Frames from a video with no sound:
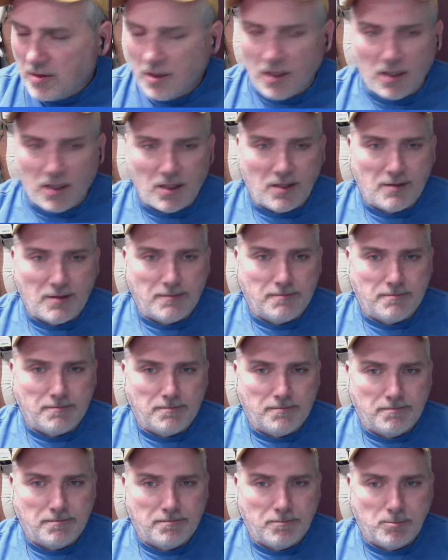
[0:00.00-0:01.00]

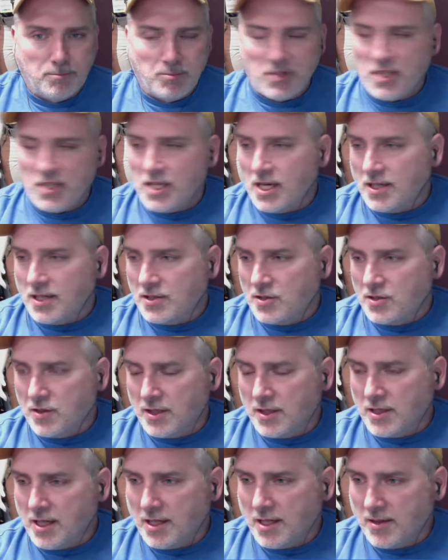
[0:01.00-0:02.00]
But yeah,
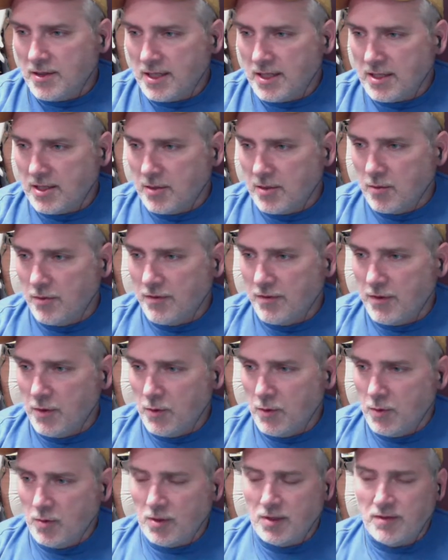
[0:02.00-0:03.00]
so I that's the
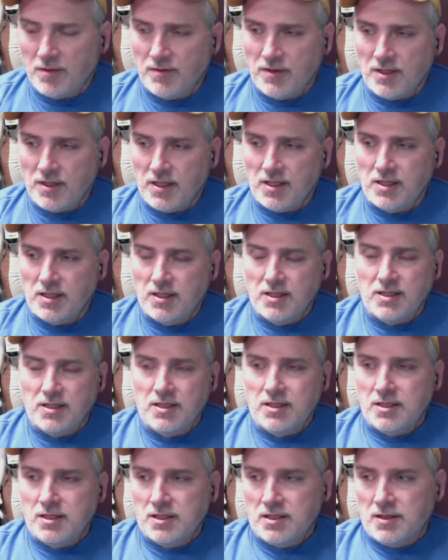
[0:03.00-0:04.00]
review of the
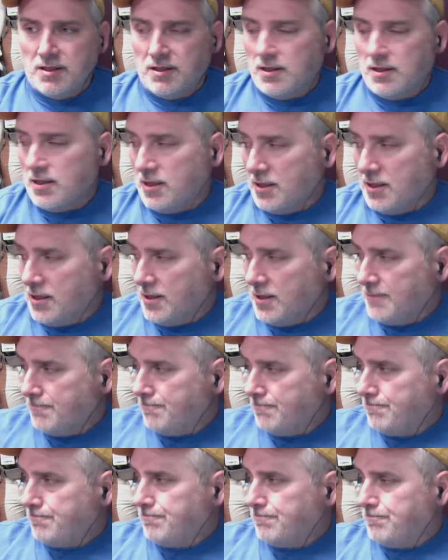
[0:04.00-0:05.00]

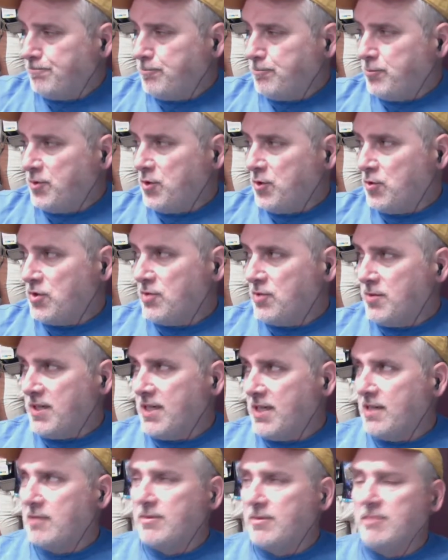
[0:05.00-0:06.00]
new
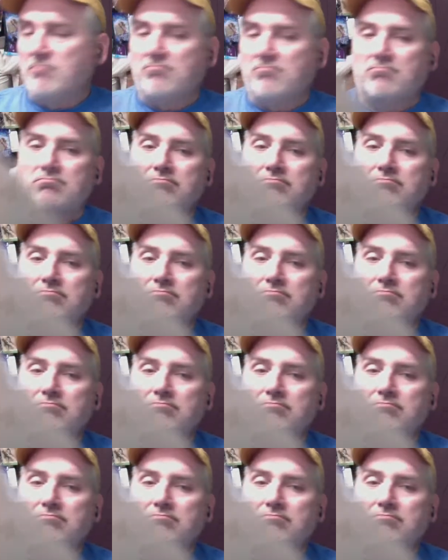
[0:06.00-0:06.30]
Sabine helmet.